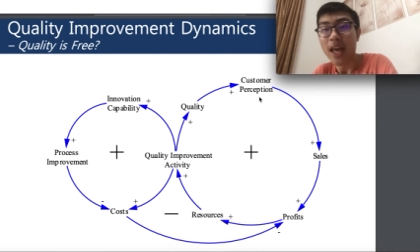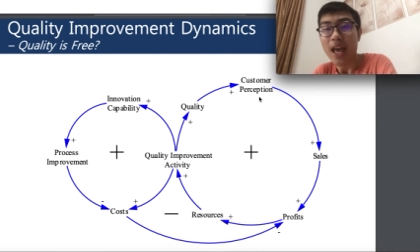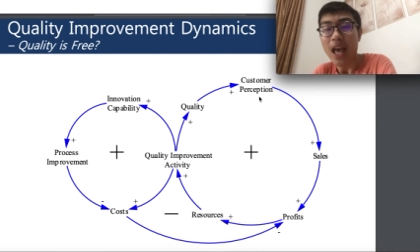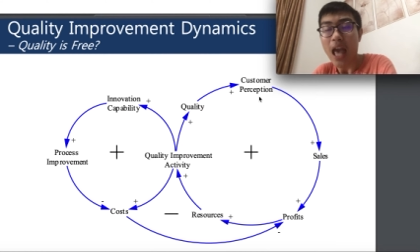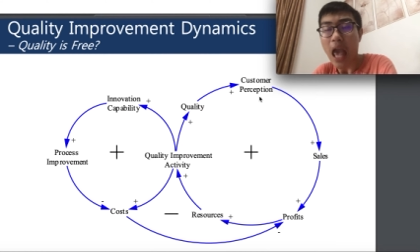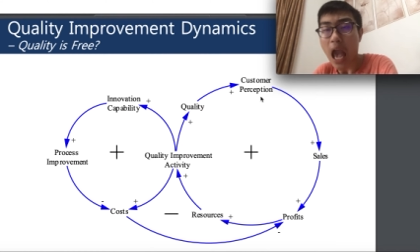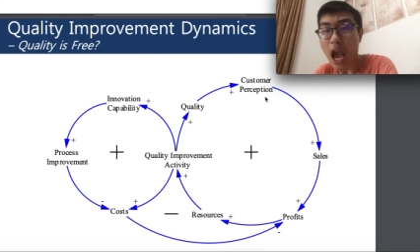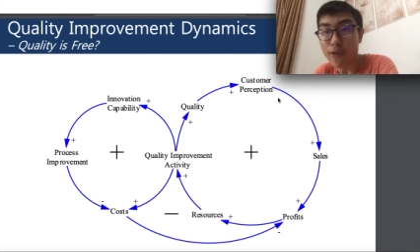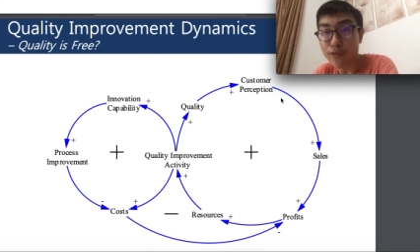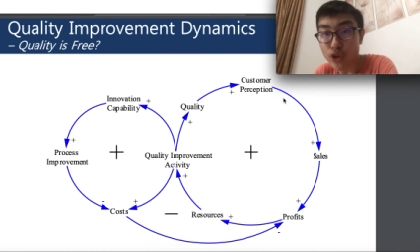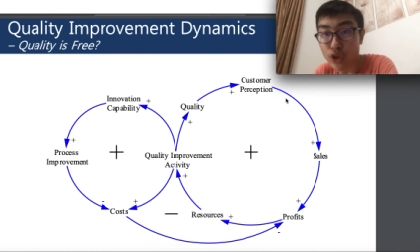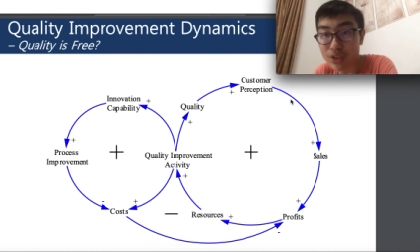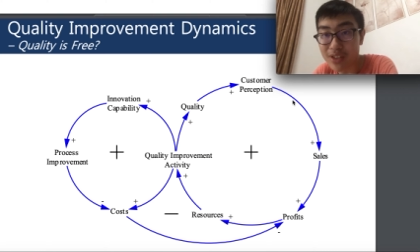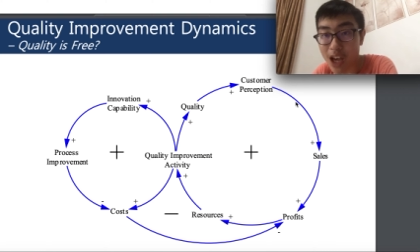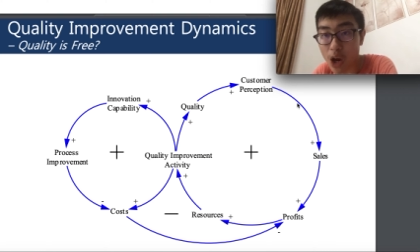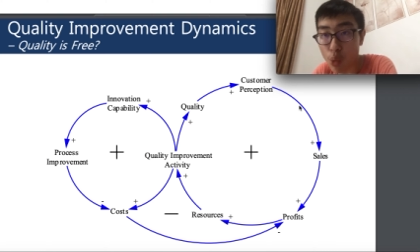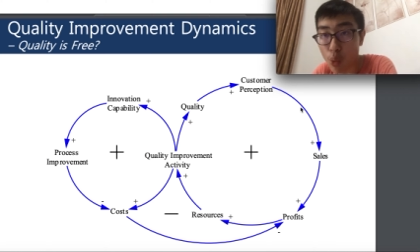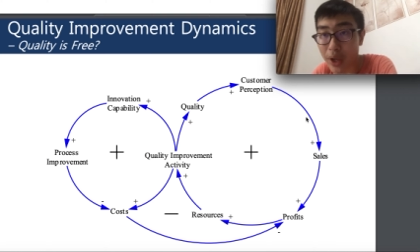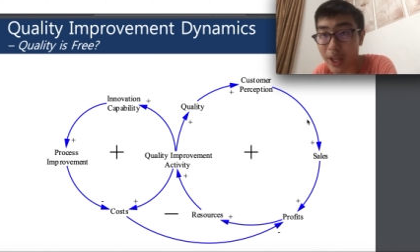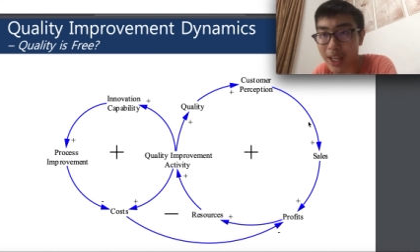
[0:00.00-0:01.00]
After
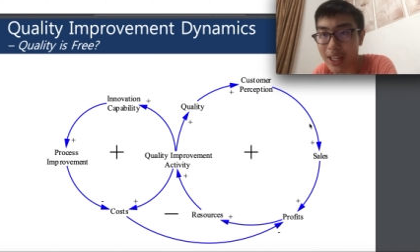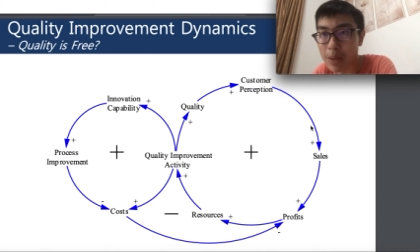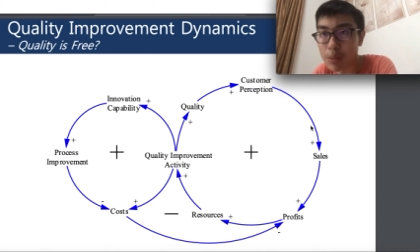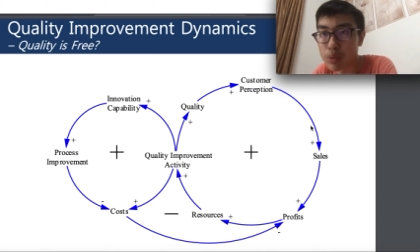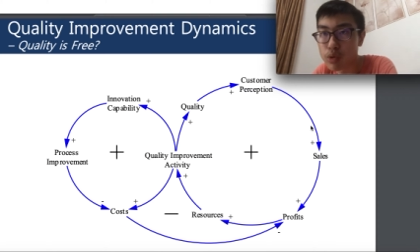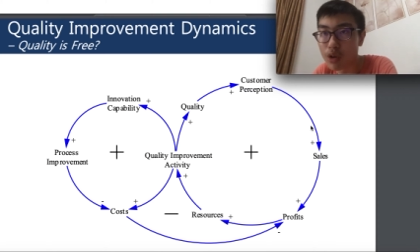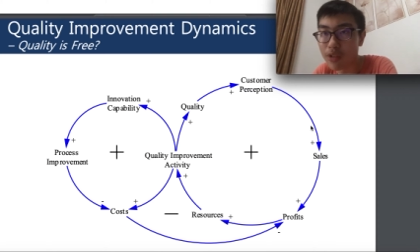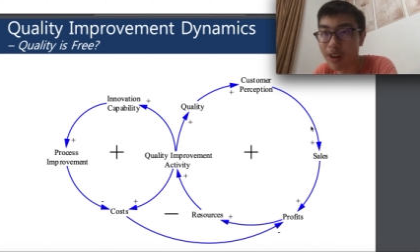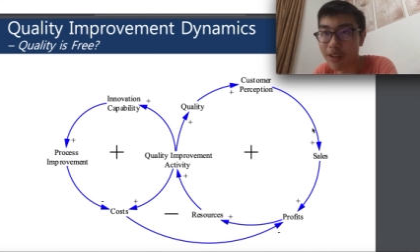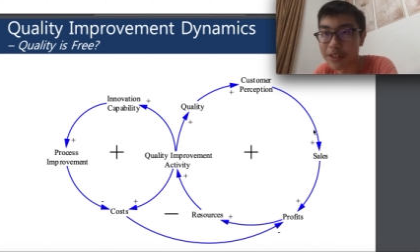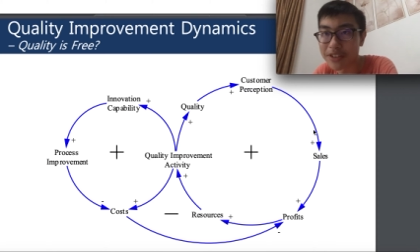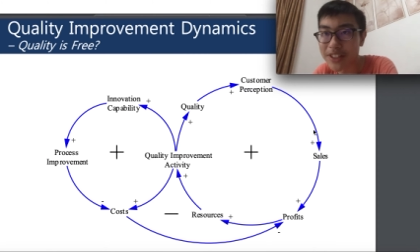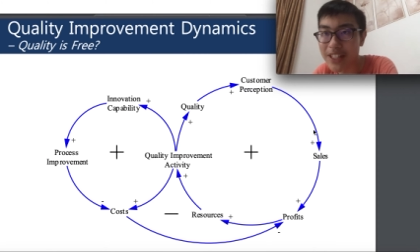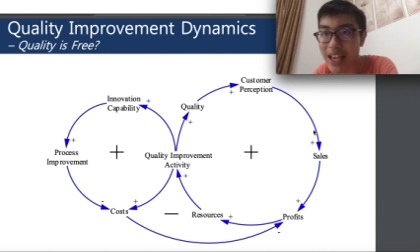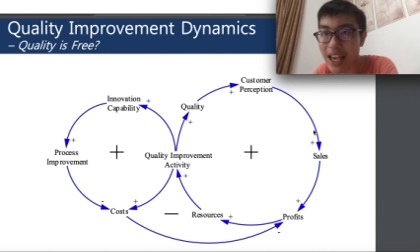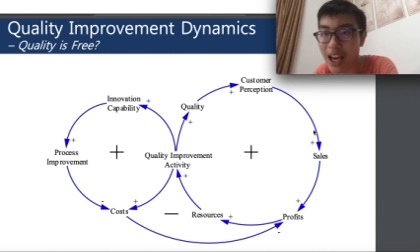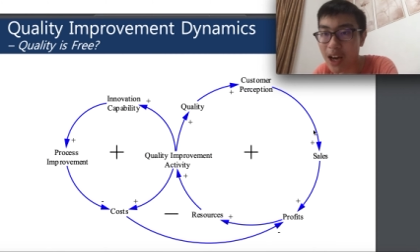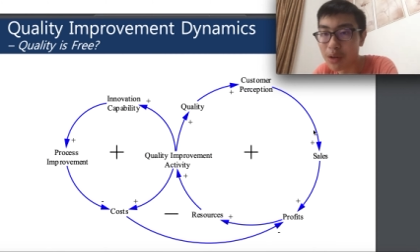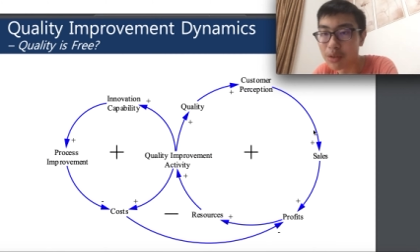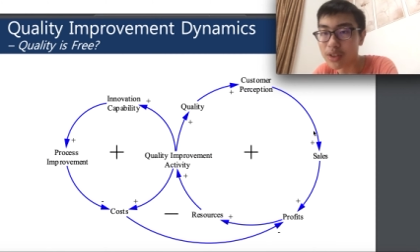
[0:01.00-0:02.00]
that, we can improve our
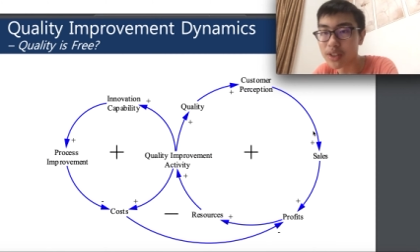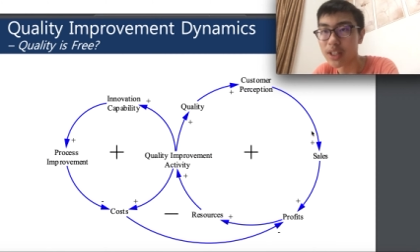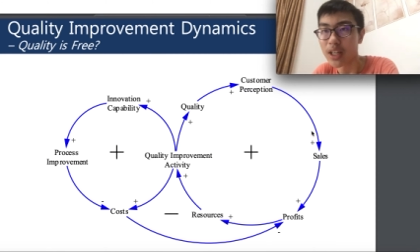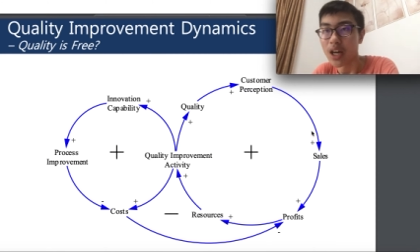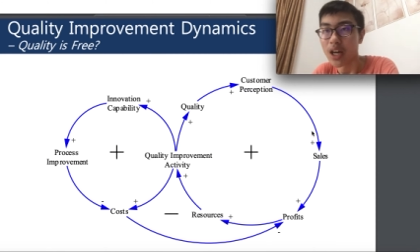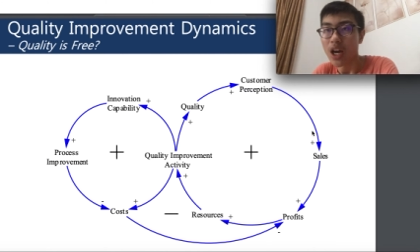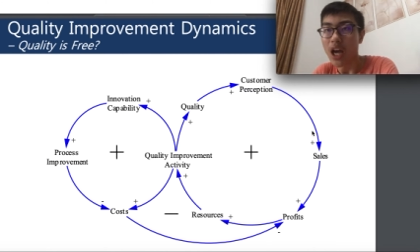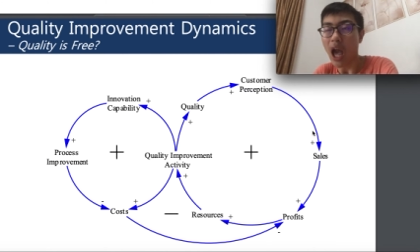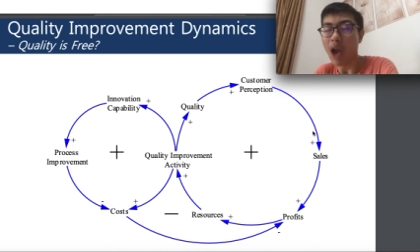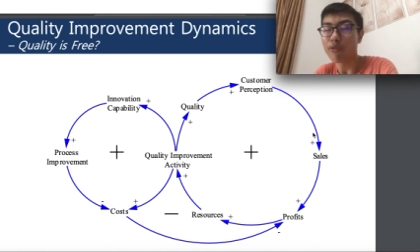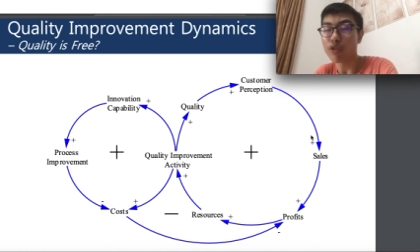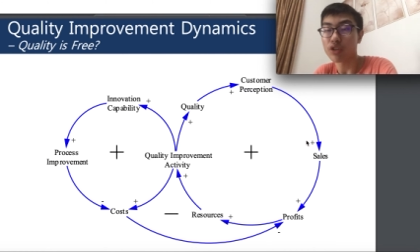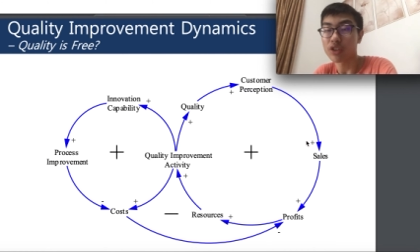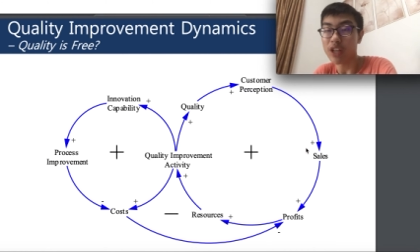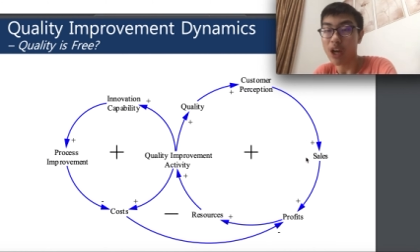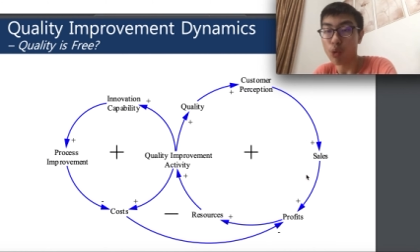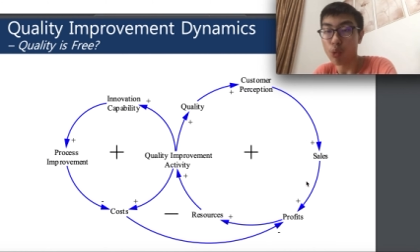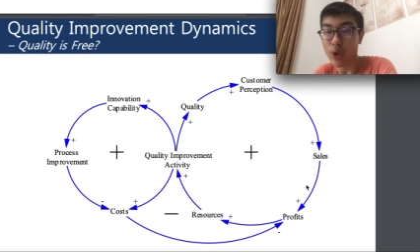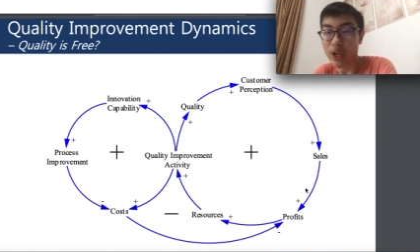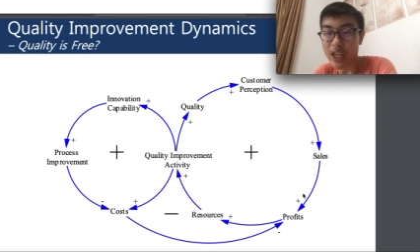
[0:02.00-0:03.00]
sales. After
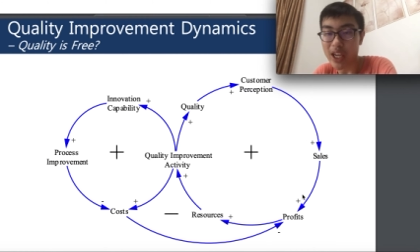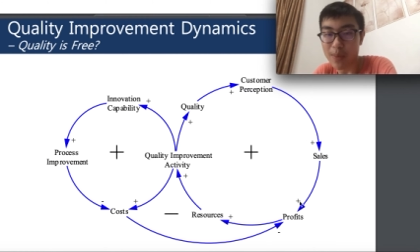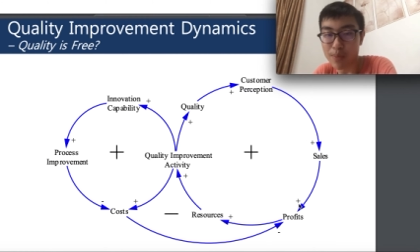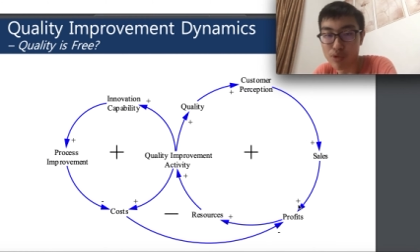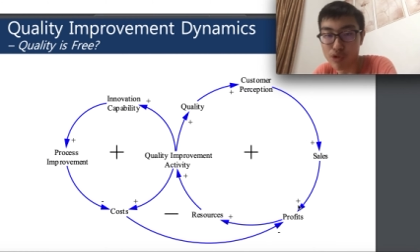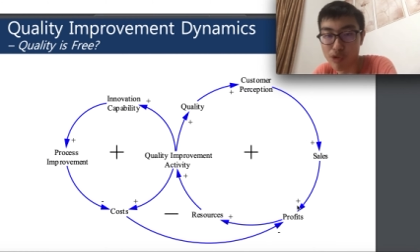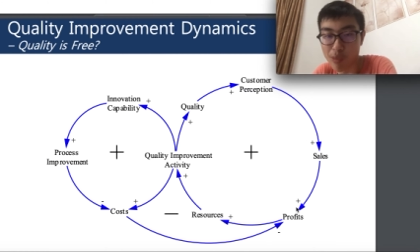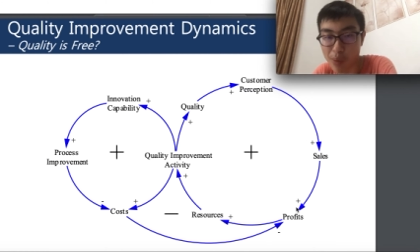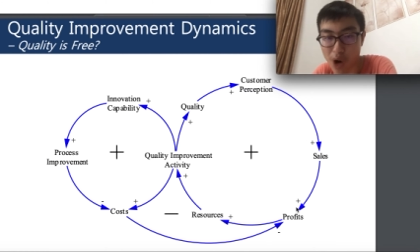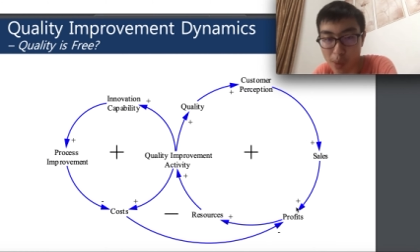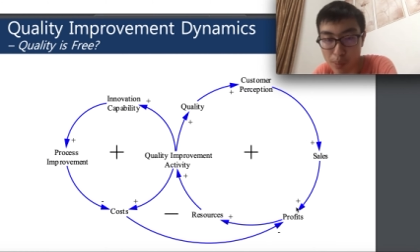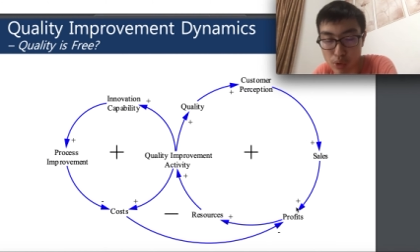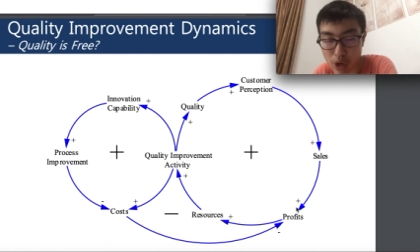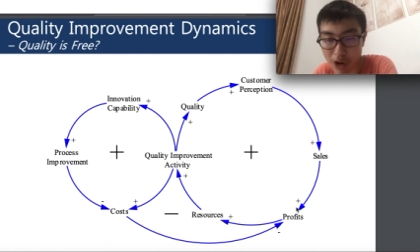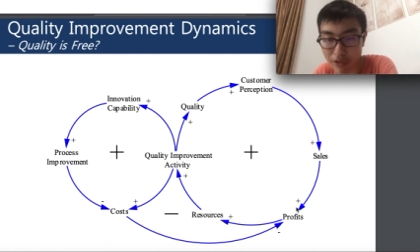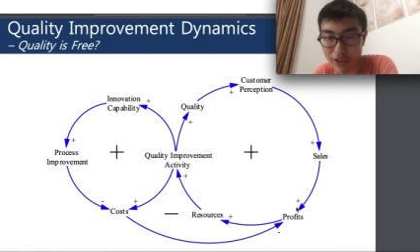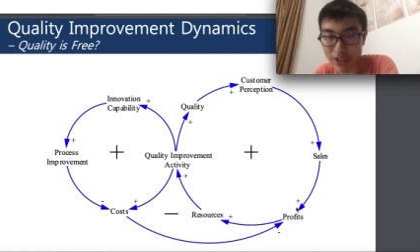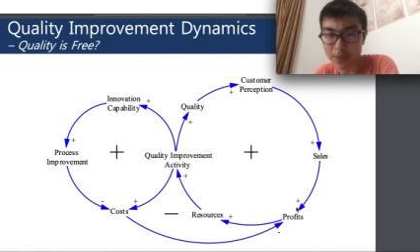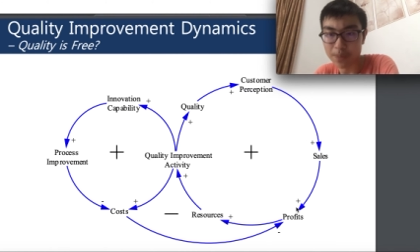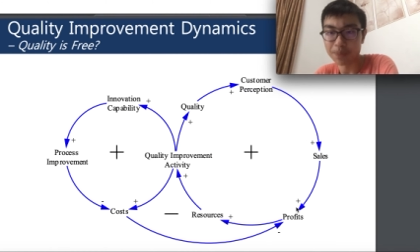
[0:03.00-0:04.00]
that, we can improve more
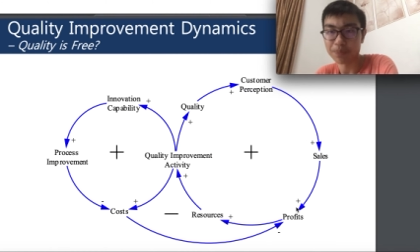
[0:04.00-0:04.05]
profit.